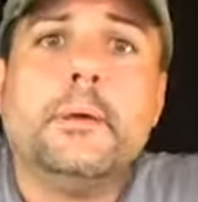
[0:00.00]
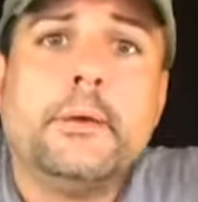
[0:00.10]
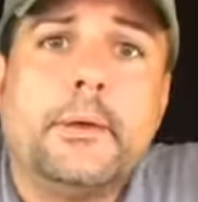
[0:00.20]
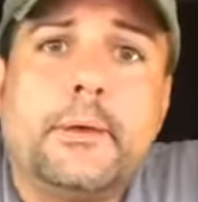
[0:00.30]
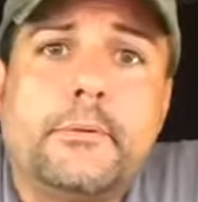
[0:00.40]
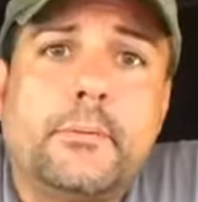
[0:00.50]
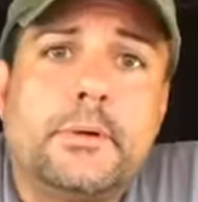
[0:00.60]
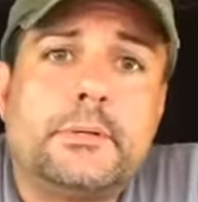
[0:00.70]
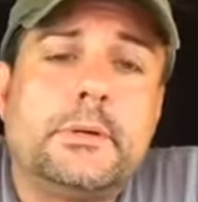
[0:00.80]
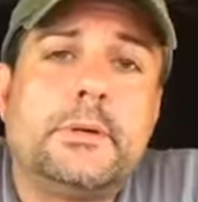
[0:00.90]
Hey
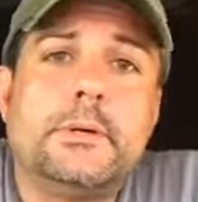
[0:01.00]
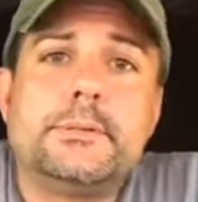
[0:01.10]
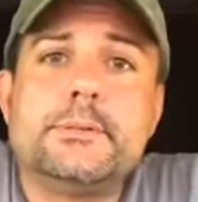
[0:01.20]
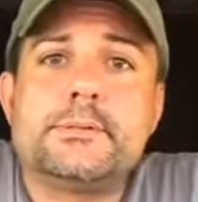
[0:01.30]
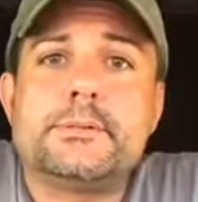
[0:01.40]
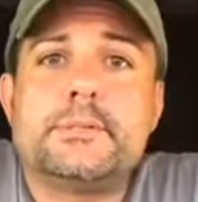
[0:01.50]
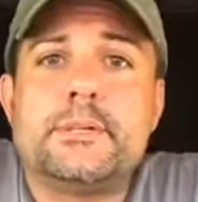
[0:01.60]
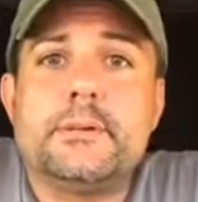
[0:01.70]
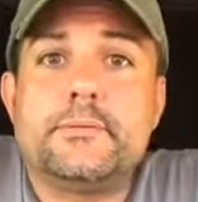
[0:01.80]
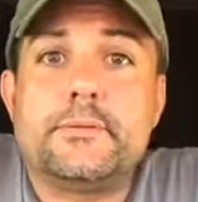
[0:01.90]
everyone, just
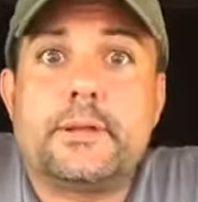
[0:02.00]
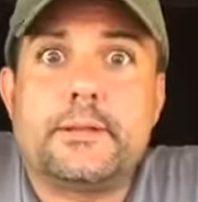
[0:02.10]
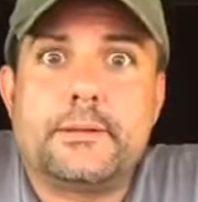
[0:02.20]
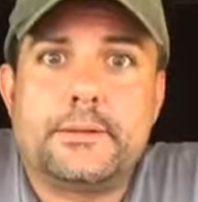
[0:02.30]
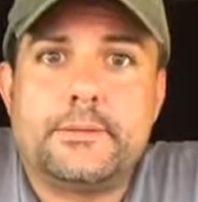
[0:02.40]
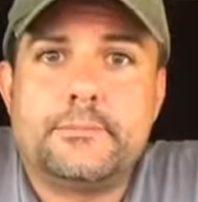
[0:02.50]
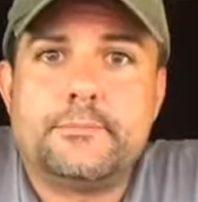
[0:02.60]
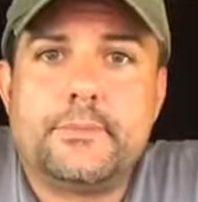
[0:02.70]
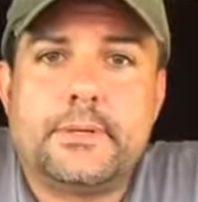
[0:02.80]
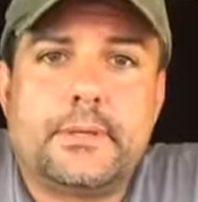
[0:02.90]
Friday night,
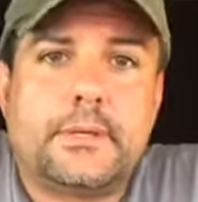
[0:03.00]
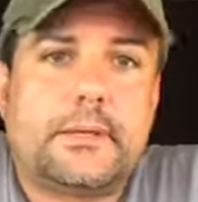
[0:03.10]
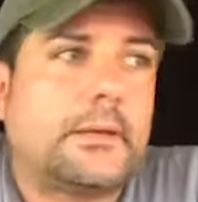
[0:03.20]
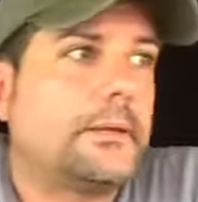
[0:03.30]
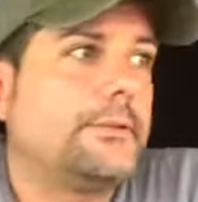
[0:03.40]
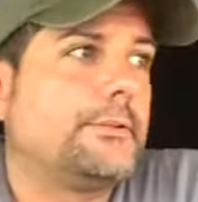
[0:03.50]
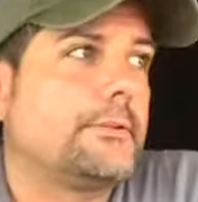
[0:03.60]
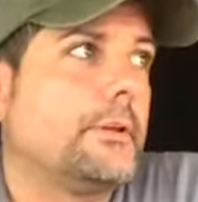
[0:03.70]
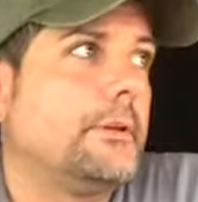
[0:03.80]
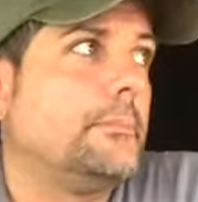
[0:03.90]
about 9 o'clock Eastern
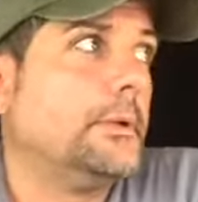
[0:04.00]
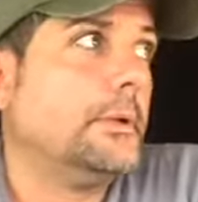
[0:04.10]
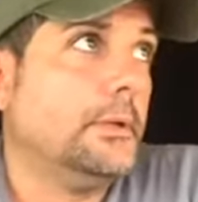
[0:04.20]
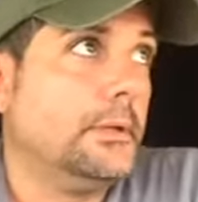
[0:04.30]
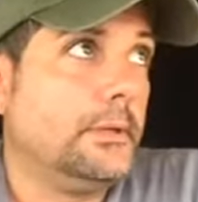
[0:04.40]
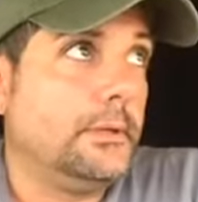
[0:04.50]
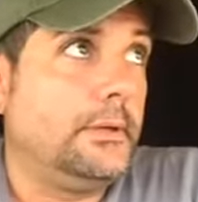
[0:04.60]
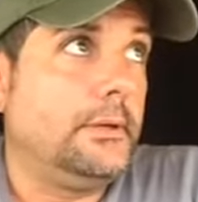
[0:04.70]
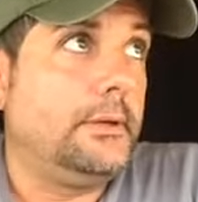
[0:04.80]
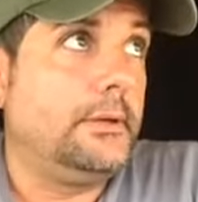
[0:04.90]
time,
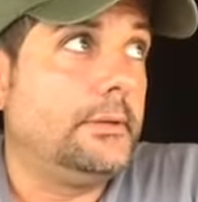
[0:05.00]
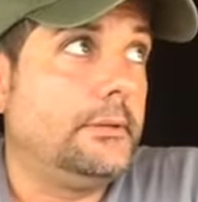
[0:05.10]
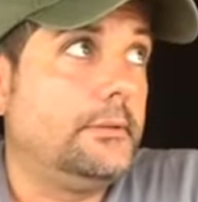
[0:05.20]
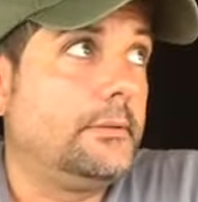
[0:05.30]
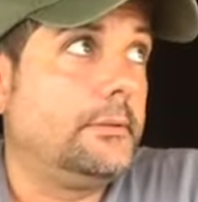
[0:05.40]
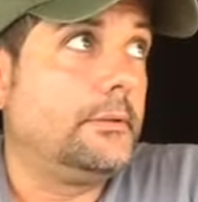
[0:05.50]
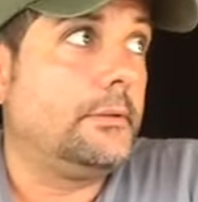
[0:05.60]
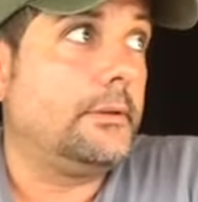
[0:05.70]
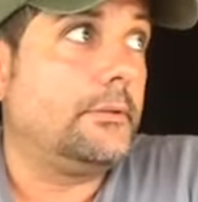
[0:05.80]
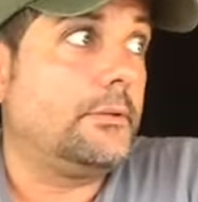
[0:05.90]
and
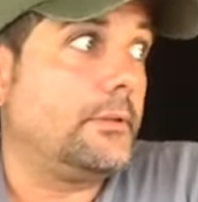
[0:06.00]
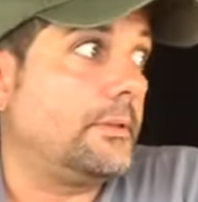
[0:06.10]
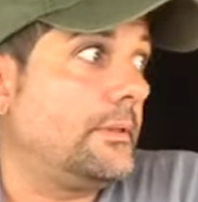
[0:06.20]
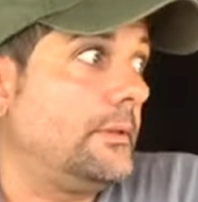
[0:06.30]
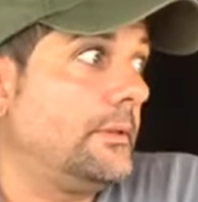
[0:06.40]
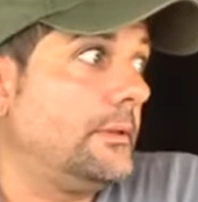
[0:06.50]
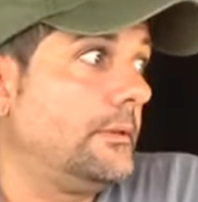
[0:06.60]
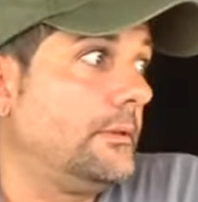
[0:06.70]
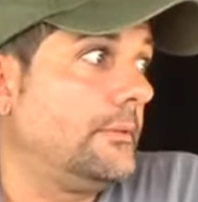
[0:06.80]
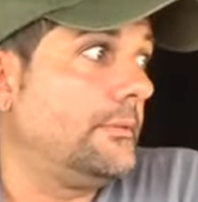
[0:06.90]
I was just
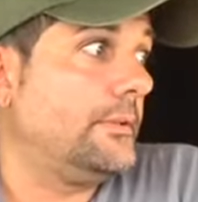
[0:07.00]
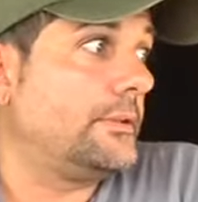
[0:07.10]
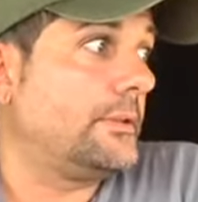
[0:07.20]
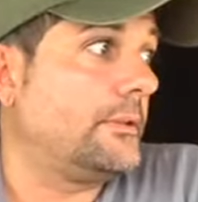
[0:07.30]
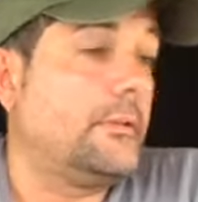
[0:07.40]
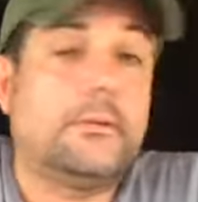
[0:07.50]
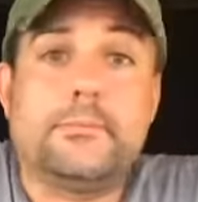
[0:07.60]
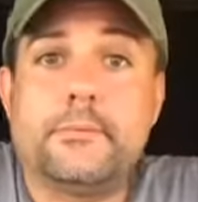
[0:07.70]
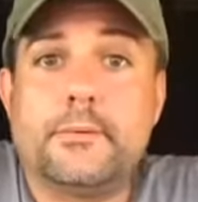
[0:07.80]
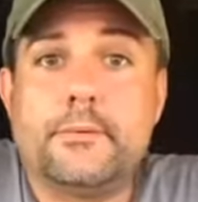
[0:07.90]
finishing up
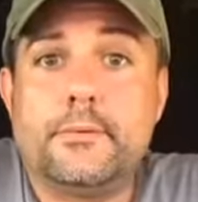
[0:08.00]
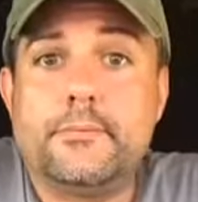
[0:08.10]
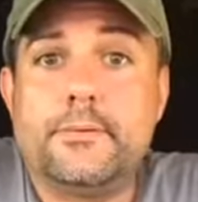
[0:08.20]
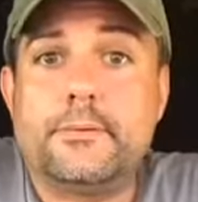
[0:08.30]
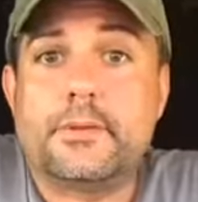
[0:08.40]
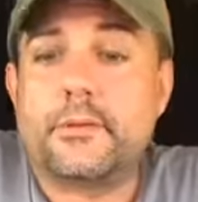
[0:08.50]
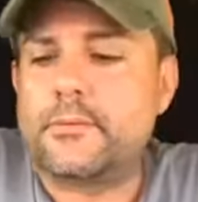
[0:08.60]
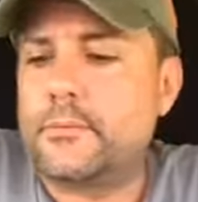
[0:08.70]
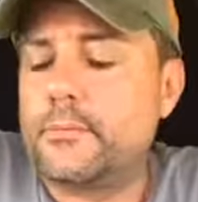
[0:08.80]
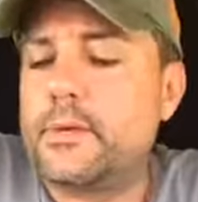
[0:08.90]
a few things
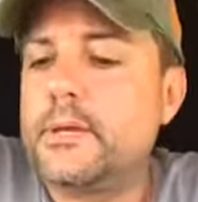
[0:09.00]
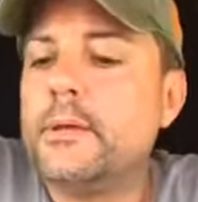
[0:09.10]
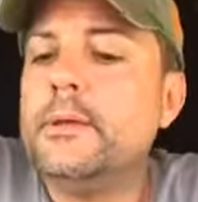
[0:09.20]
for the week.